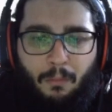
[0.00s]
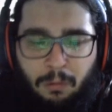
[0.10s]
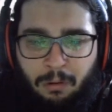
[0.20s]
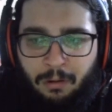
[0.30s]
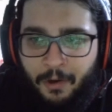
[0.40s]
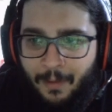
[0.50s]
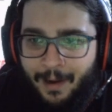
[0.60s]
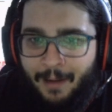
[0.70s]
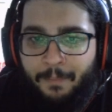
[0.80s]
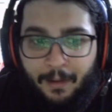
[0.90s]
You
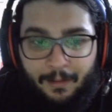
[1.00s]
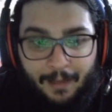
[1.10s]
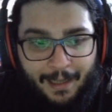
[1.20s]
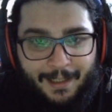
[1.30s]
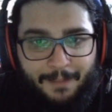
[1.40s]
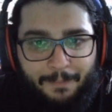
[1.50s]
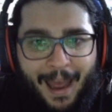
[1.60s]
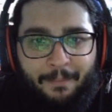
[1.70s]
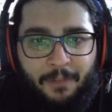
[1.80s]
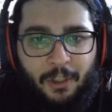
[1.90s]
want to build a
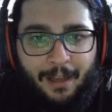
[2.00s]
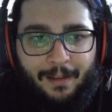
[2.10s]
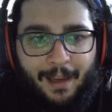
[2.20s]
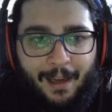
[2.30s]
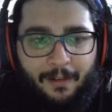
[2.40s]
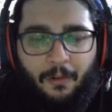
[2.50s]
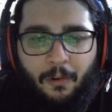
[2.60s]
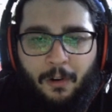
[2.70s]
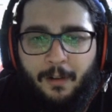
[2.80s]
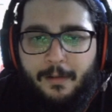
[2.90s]
spam jet deck
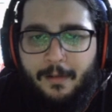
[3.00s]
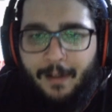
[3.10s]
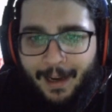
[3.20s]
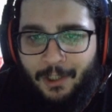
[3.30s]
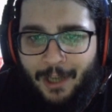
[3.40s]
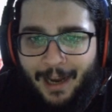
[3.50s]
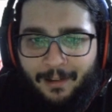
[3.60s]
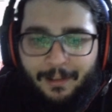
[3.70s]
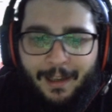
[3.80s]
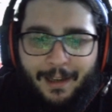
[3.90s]
or a
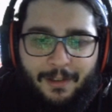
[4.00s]
Jackal deck.